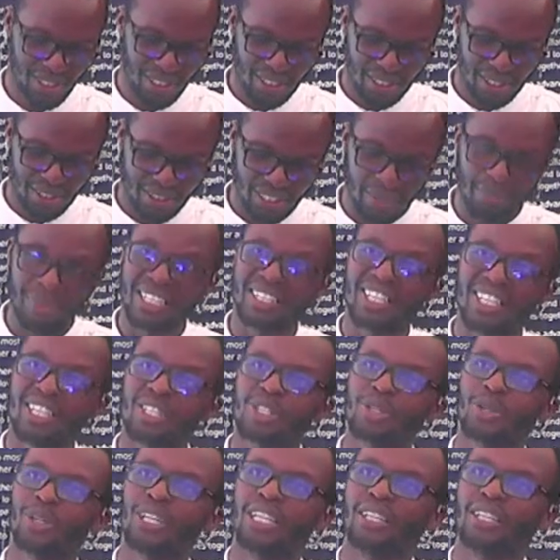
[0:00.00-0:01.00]
the better
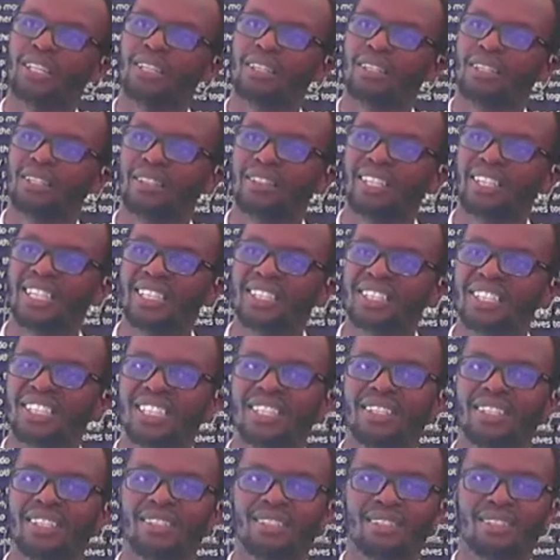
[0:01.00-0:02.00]
toil that
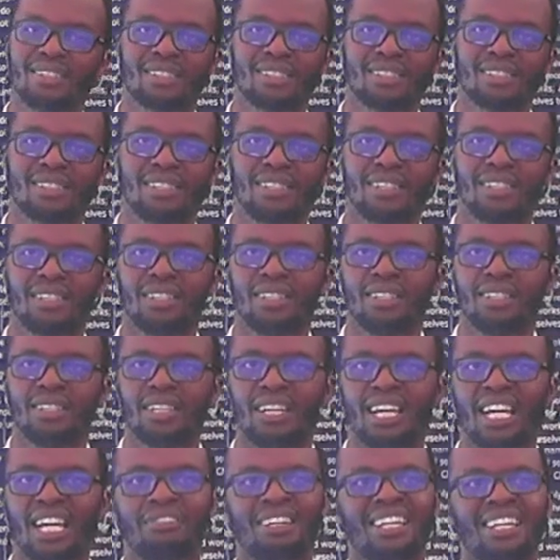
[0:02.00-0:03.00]
yields
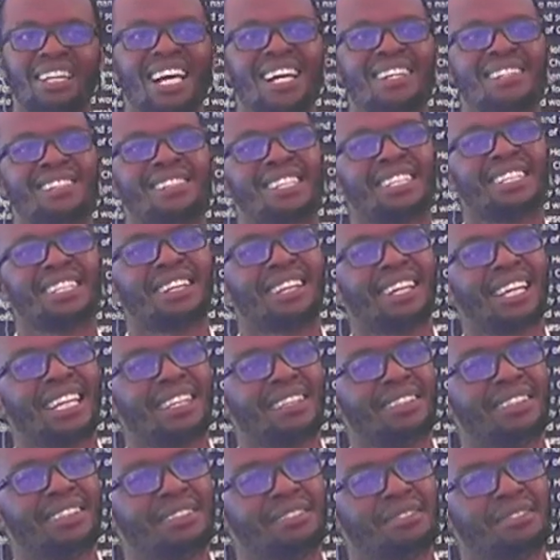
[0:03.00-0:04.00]
everlasting gain.